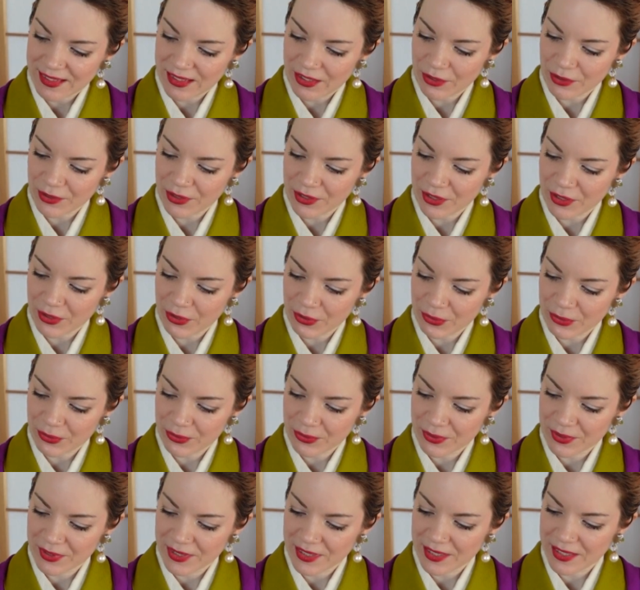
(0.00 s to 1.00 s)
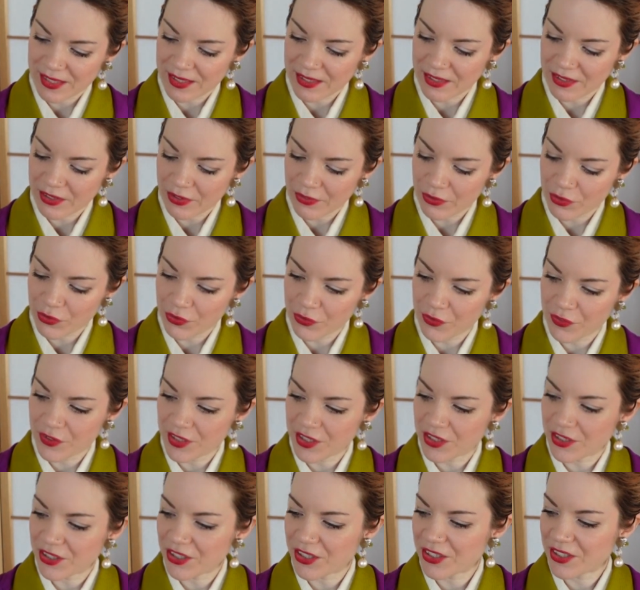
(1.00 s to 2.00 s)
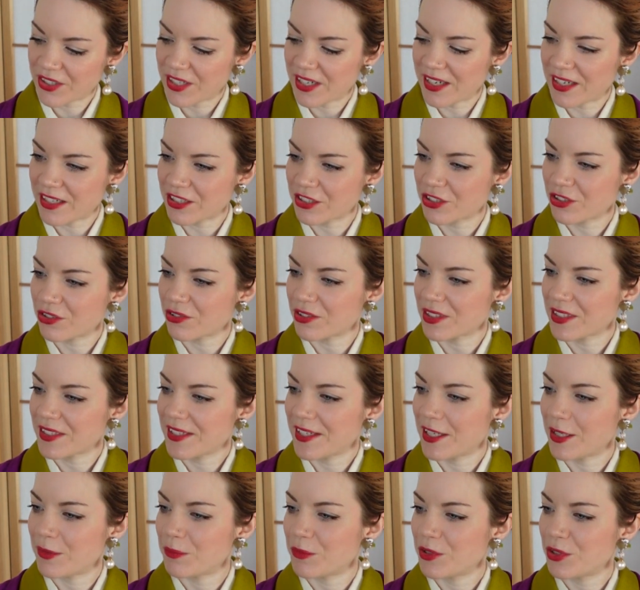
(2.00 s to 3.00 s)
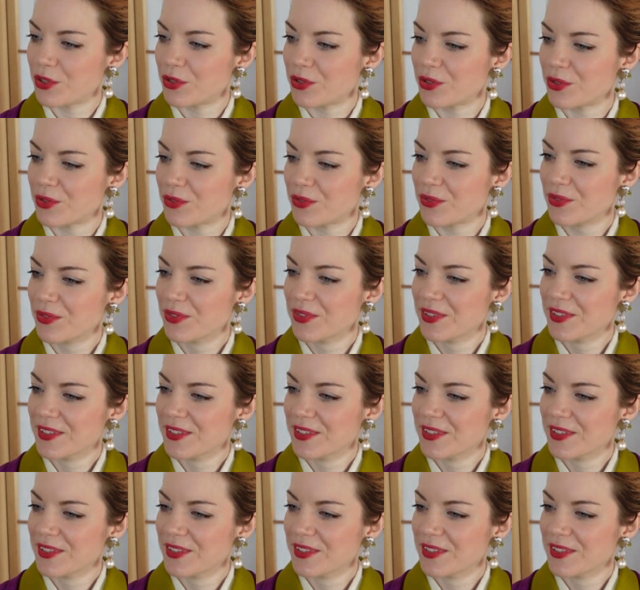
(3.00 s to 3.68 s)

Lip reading: Oh no, and another fear actually came true.